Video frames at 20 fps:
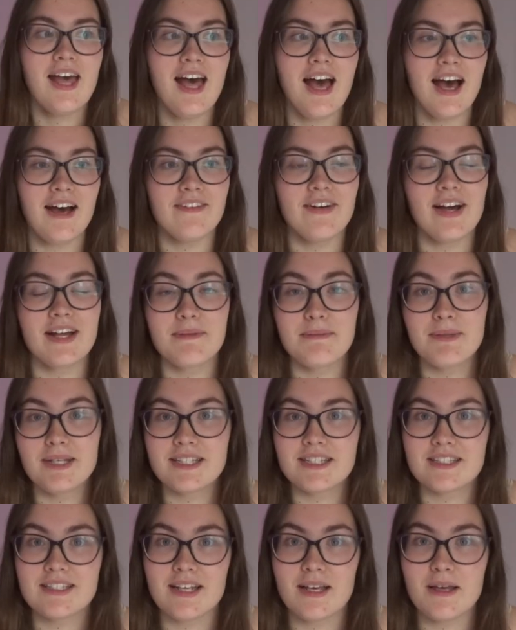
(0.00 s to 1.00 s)
I've had
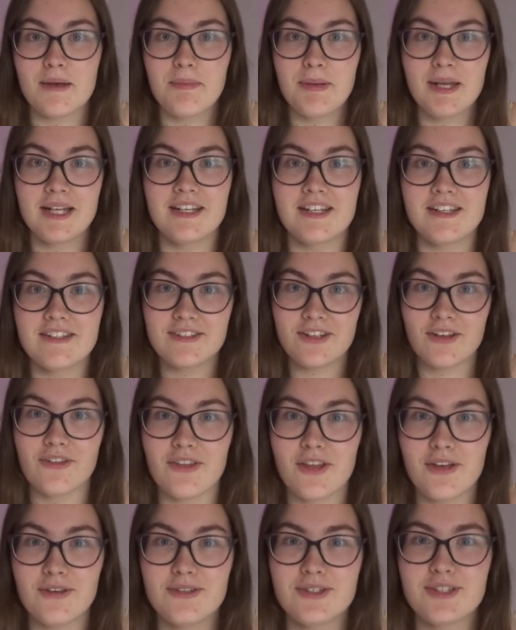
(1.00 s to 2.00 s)
mixed opinions on
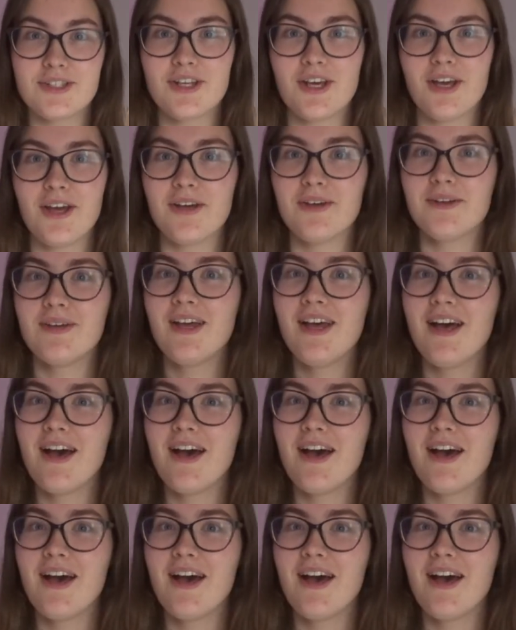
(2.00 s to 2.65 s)
those two.